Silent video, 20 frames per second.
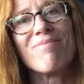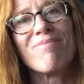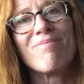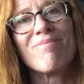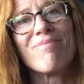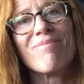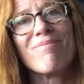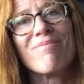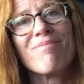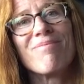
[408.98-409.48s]

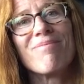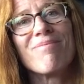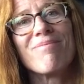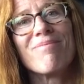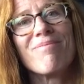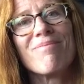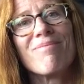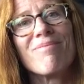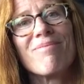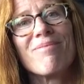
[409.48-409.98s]

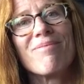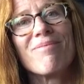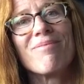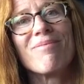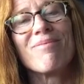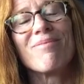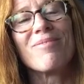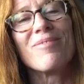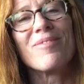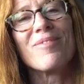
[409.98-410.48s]

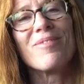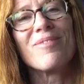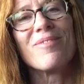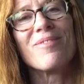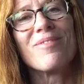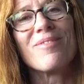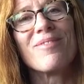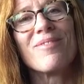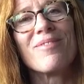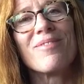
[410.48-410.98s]

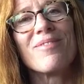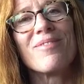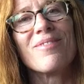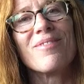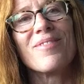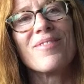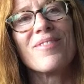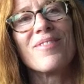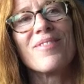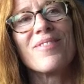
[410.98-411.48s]

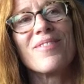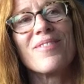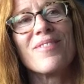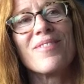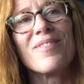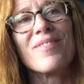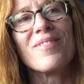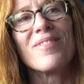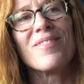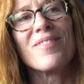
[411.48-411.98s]

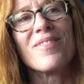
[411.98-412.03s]
(silence)